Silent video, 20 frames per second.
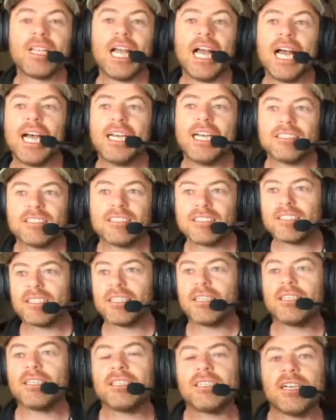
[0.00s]
and
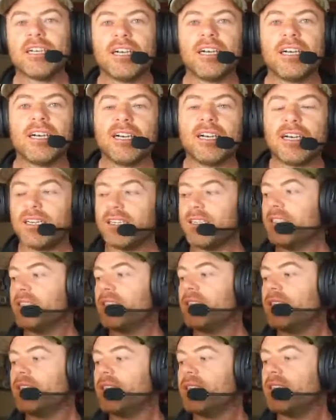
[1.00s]

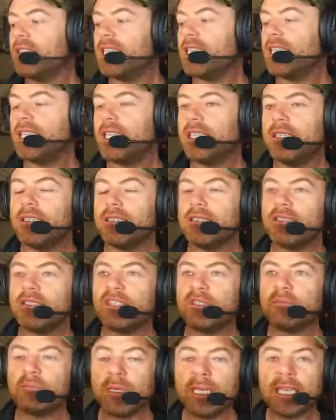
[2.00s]
the
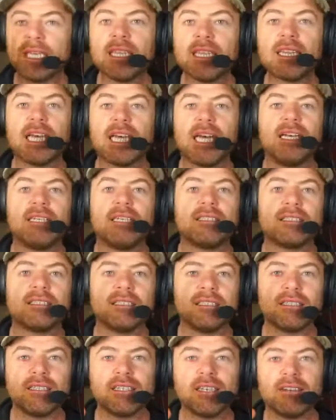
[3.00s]
speed that,
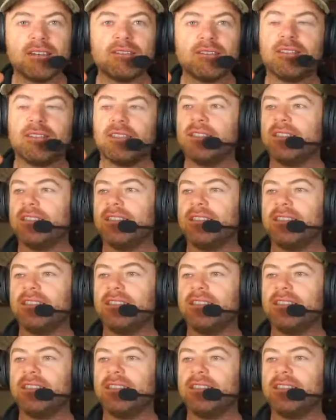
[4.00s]
the